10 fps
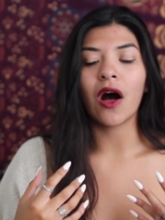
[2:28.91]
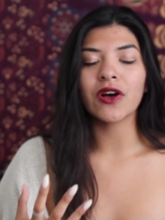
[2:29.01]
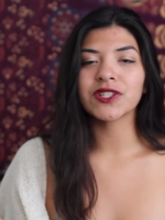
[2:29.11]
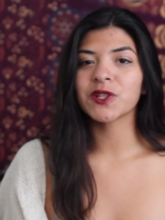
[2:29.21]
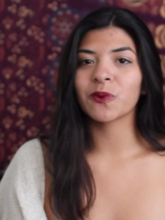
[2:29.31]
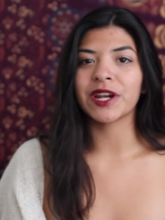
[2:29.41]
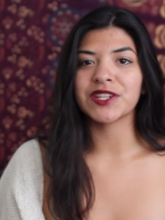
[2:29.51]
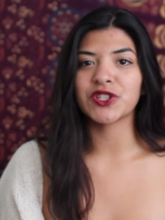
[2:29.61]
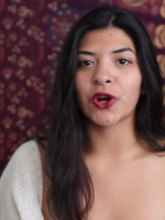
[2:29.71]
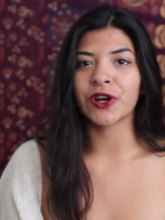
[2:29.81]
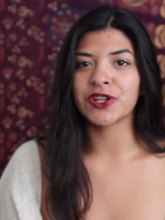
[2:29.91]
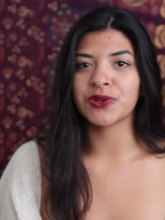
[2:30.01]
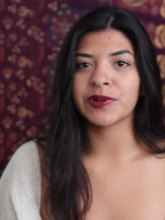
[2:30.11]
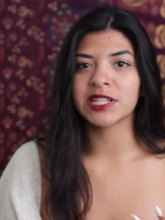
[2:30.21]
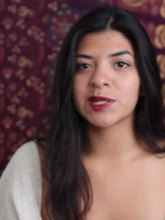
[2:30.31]
Also when I started
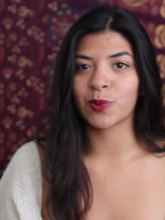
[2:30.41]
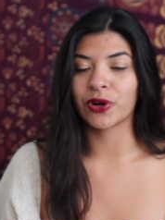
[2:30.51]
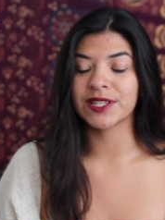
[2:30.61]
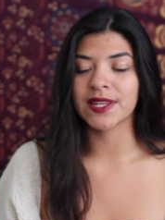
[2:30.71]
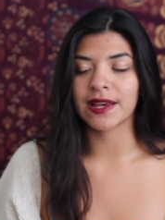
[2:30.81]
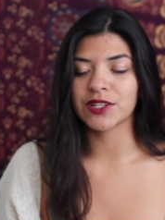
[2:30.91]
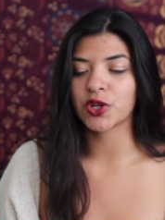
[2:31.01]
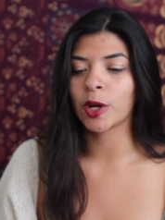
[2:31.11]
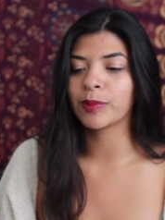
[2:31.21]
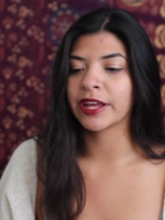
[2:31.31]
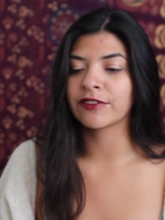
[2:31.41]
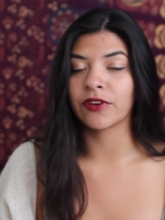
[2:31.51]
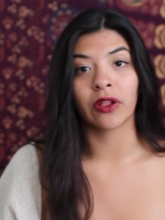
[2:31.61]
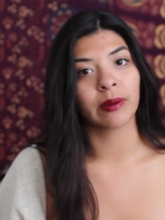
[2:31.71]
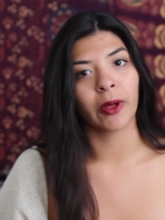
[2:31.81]
doing sports, like I started playing
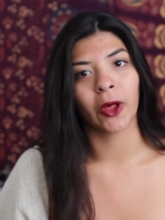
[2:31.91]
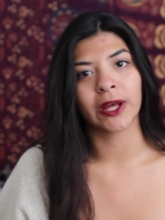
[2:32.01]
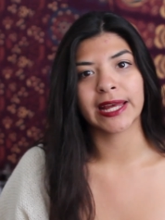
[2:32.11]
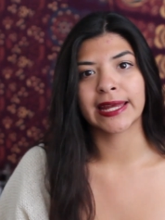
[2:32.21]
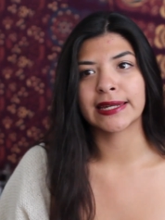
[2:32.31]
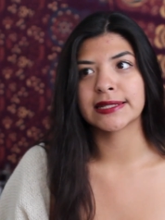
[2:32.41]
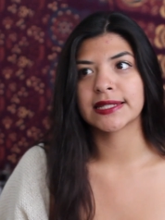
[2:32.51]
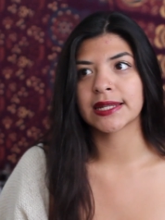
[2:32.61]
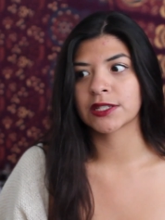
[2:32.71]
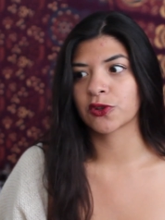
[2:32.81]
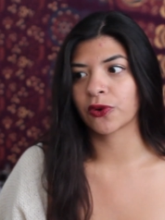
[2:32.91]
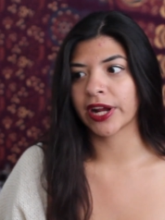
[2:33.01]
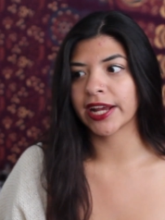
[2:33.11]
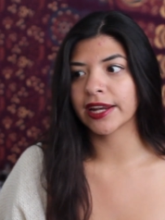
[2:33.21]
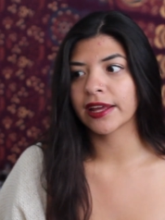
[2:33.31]
volleyball in 6th
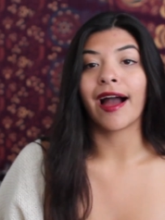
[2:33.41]
grade.